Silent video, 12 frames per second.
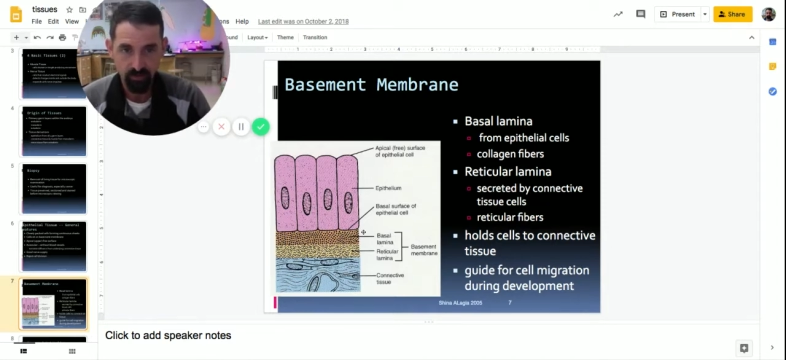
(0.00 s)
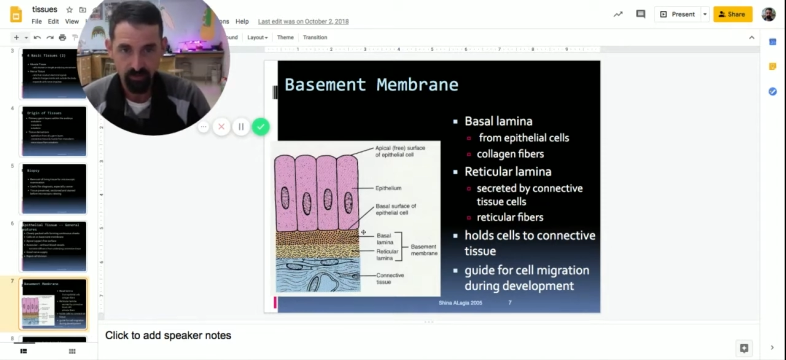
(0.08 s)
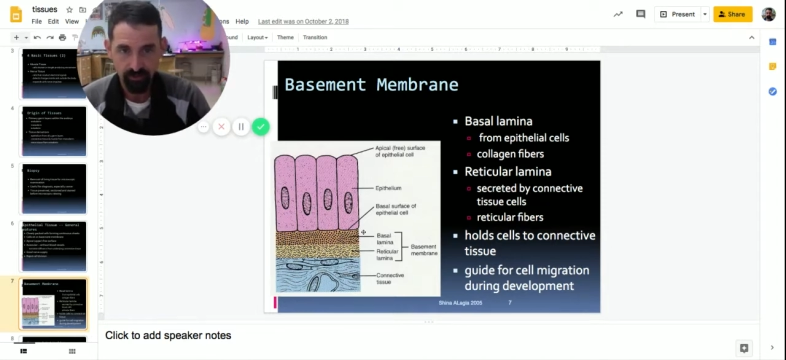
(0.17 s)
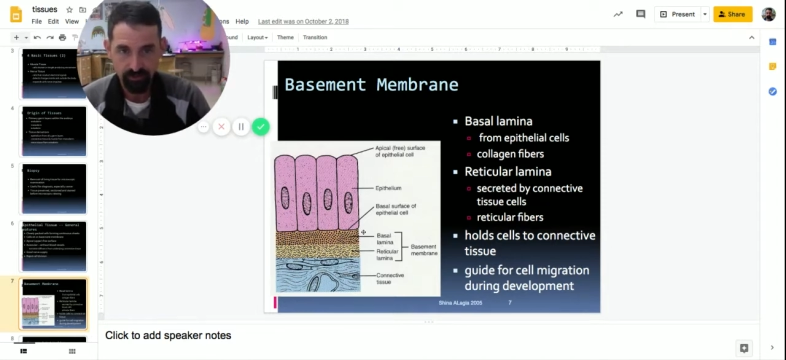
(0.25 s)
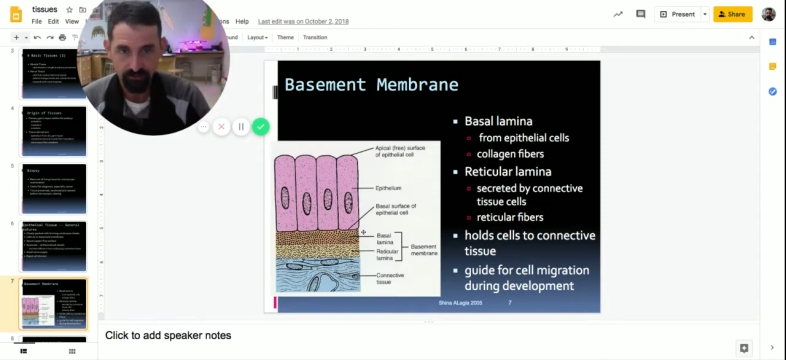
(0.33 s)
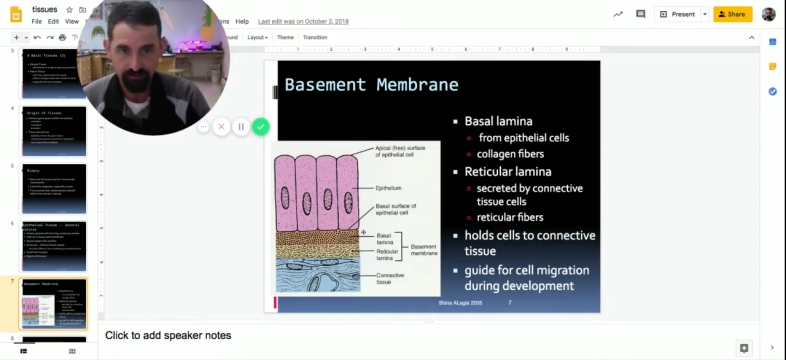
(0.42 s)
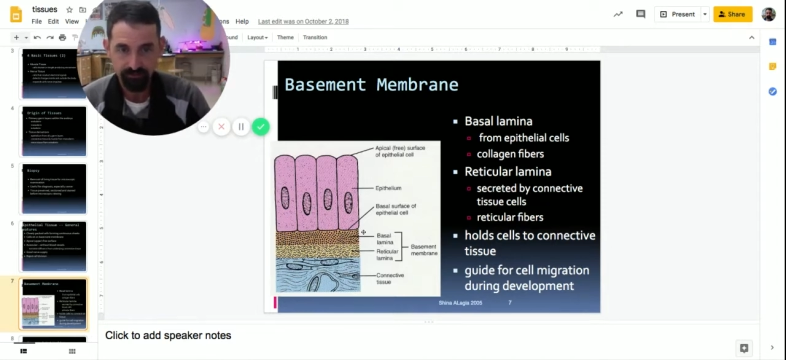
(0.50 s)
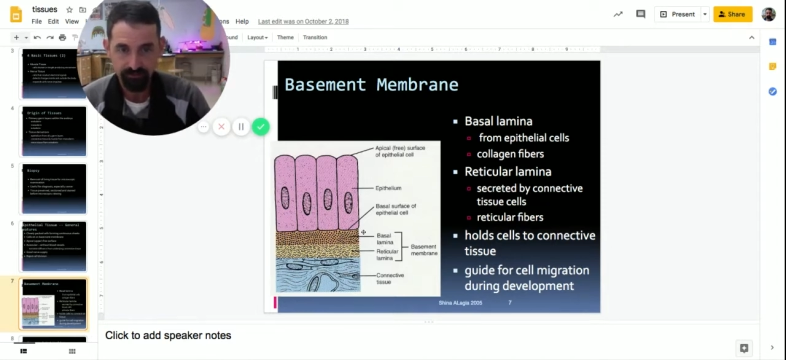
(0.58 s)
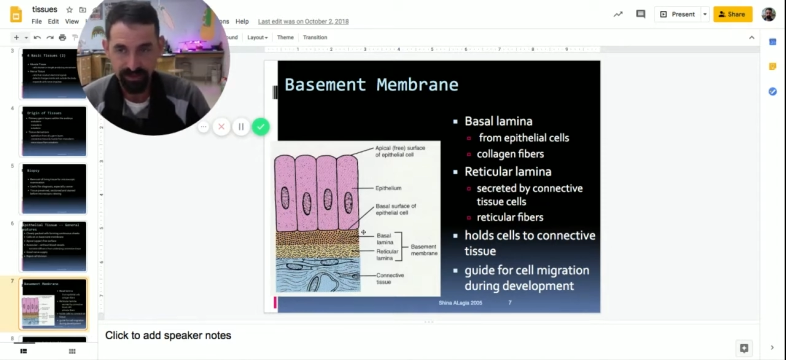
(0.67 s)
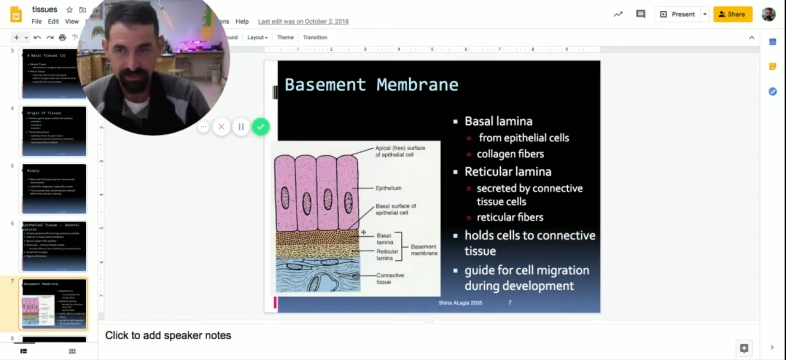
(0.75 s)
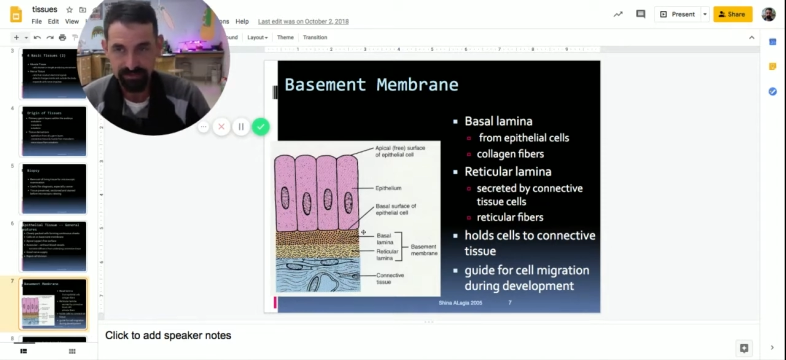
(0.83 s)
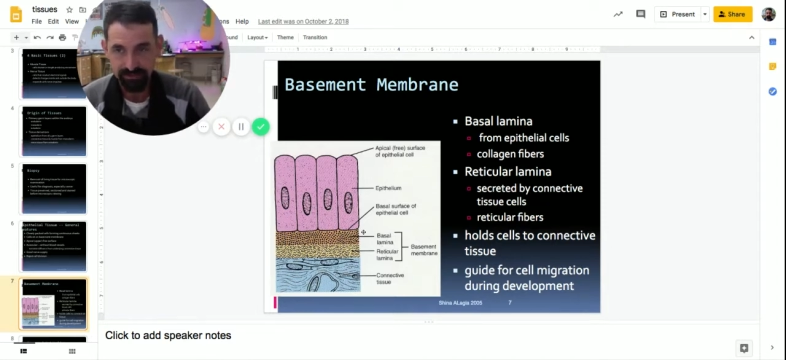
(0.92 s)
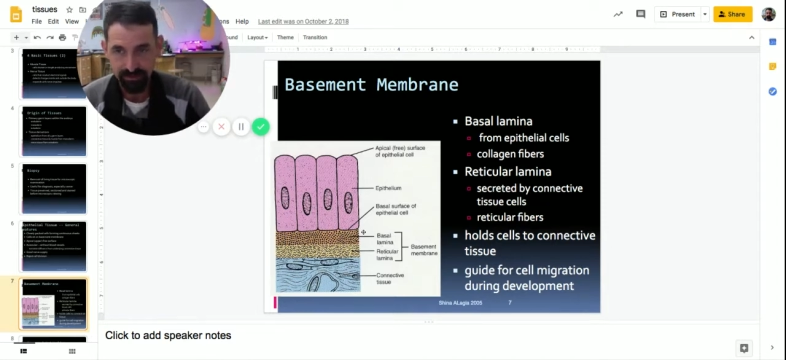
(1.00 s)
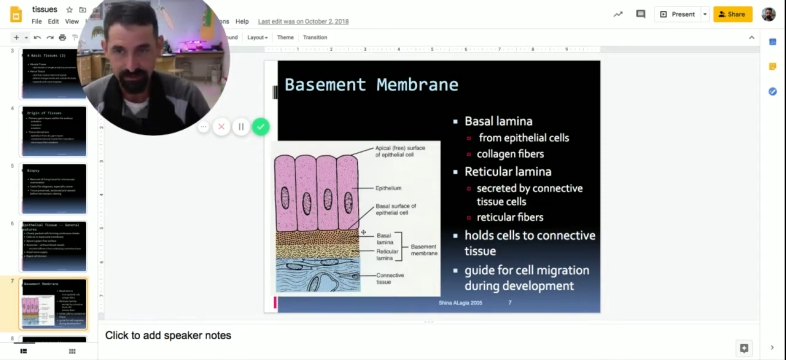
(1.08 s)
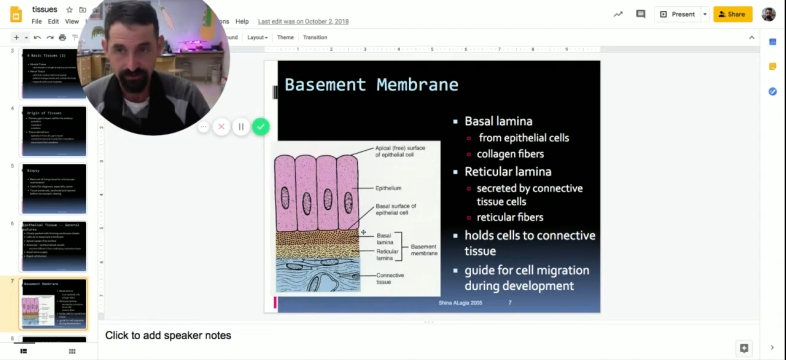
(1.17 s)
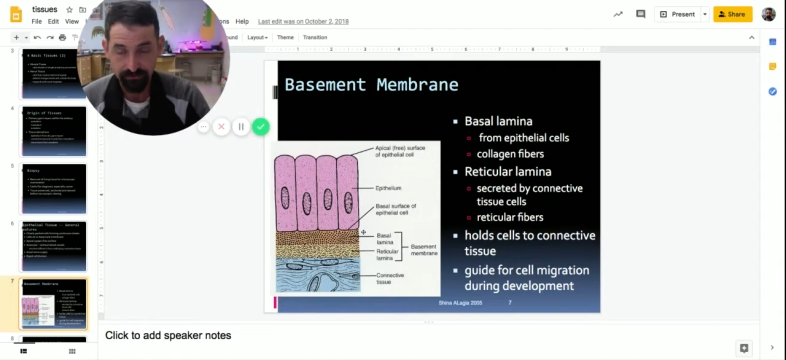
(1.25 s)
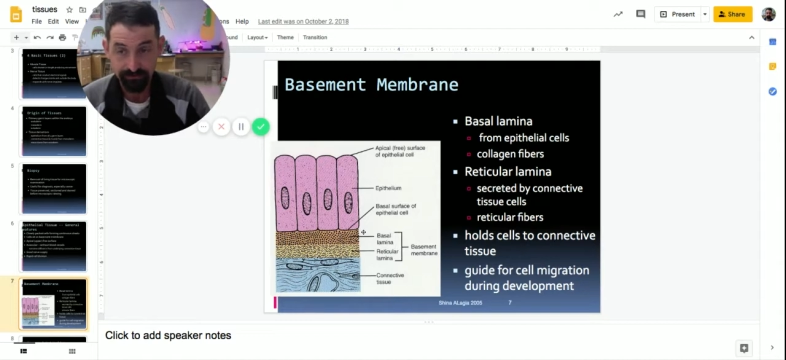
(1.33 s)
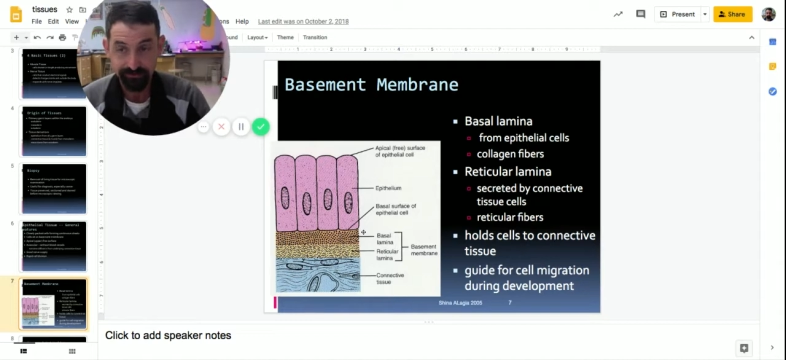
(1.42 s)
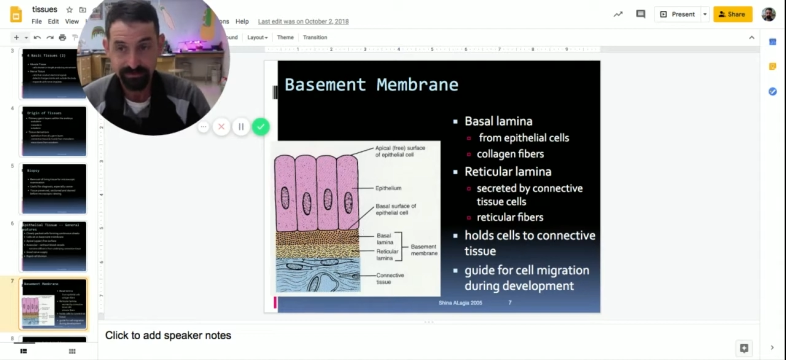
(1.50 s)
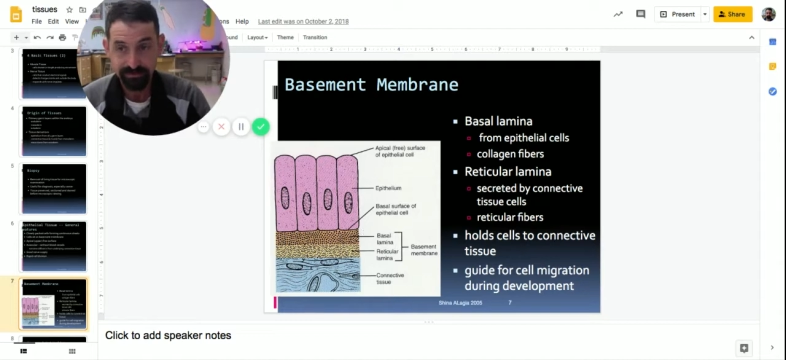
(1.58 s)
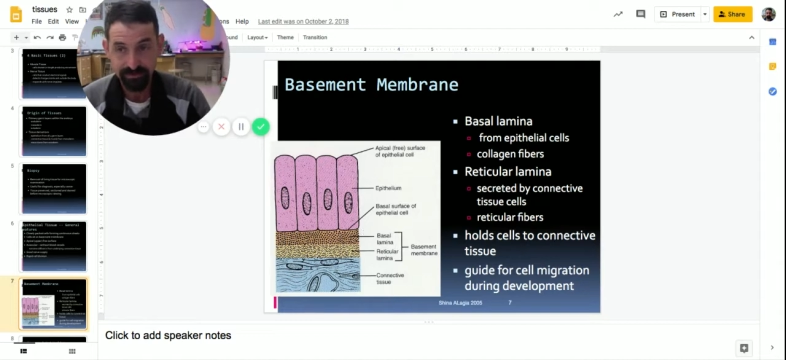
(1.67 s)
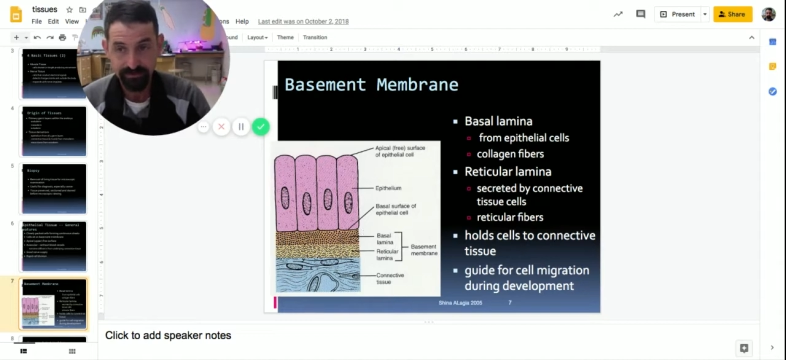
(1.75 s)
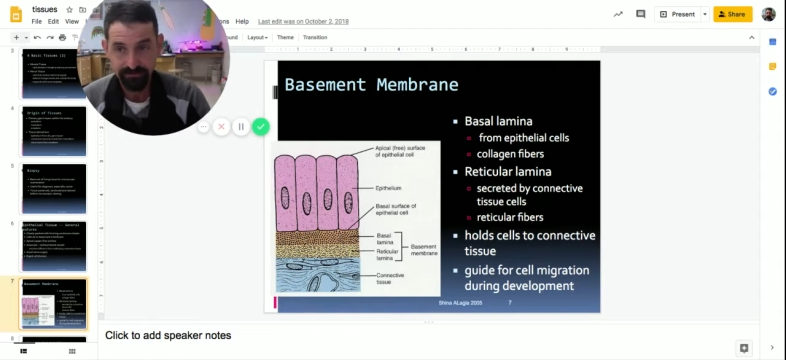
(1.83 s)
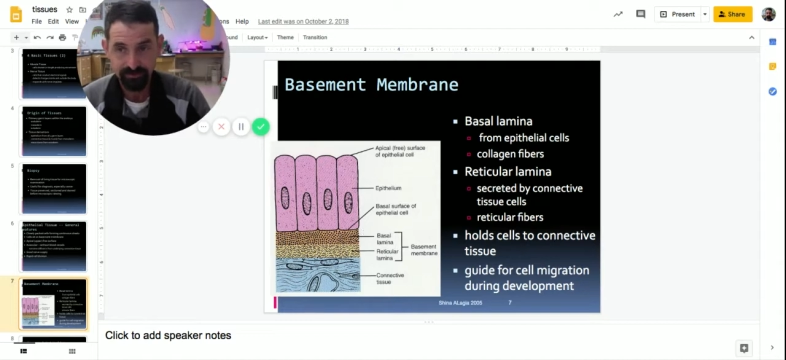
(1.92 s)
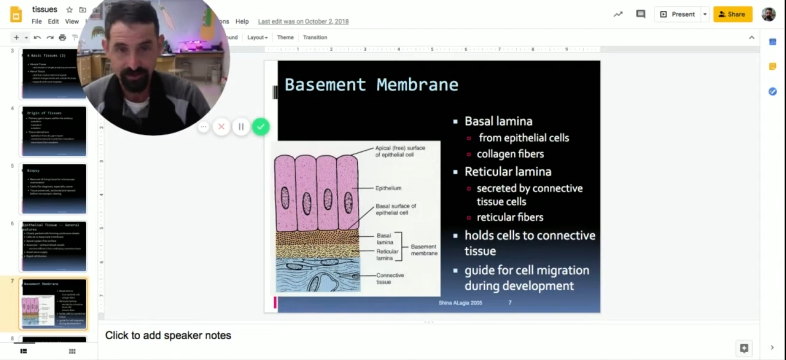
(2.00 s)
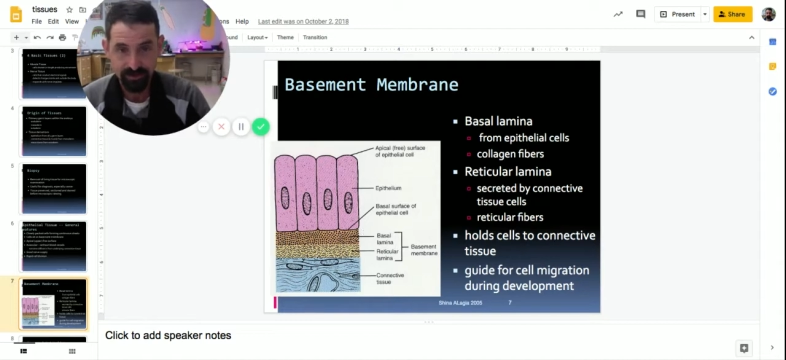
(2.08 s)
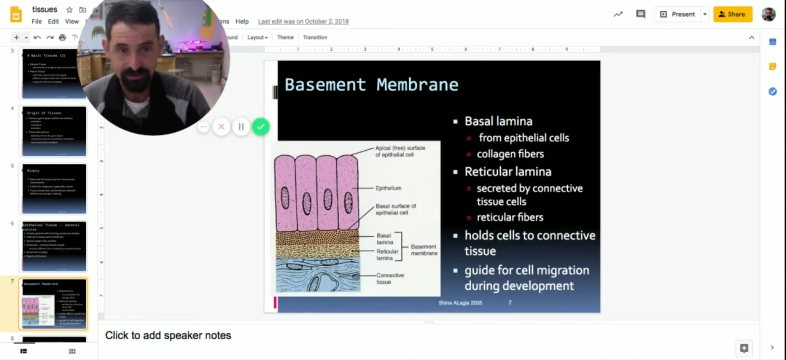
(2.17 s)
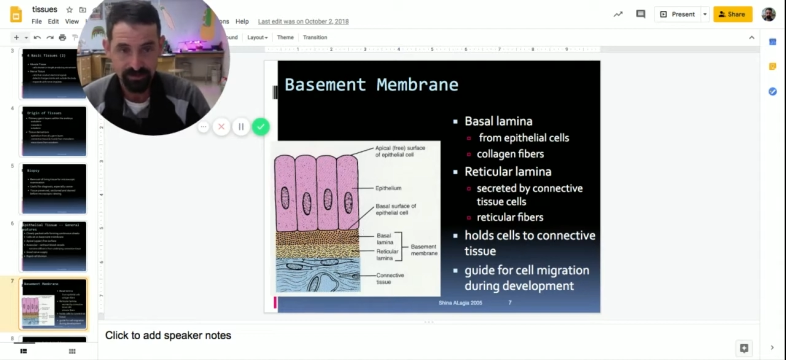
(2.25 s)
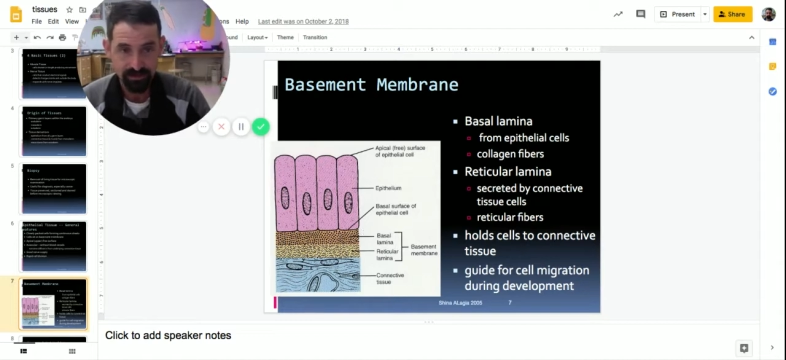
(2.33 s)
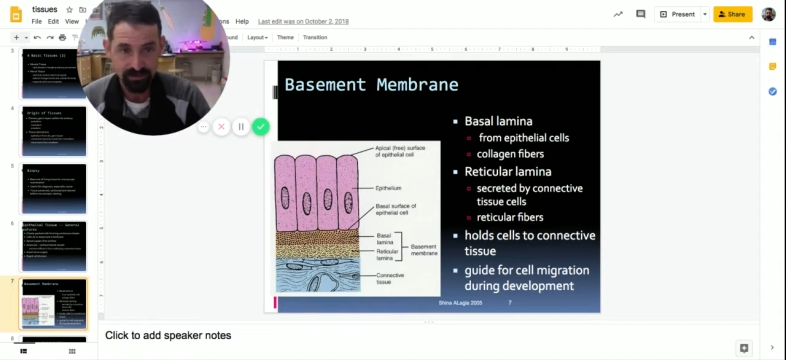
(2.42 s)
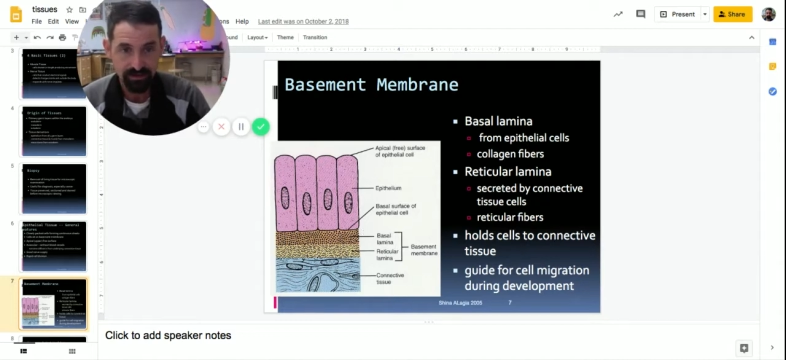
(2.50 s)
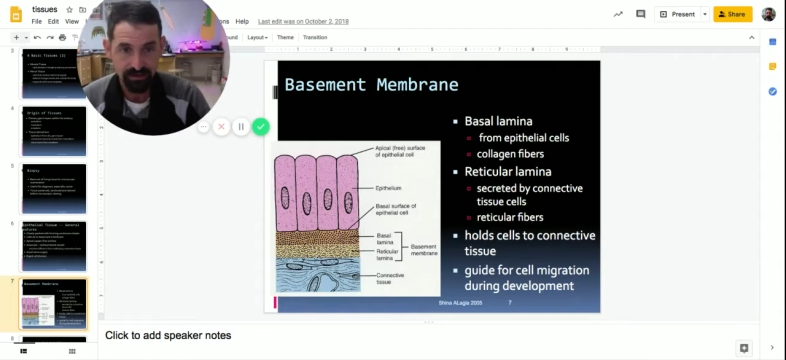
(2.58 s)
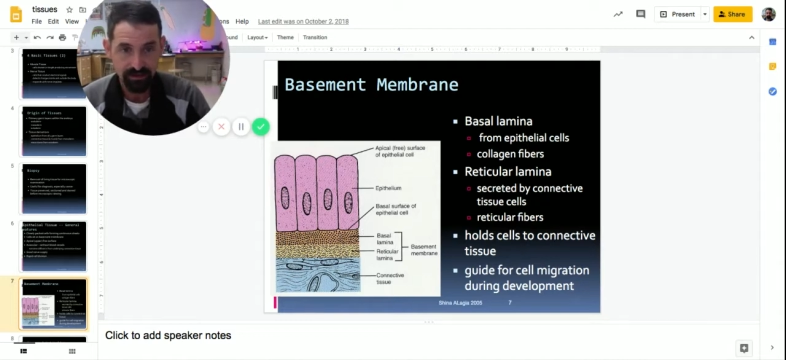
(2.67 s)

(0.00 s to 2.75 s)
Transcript: or base layer is translated,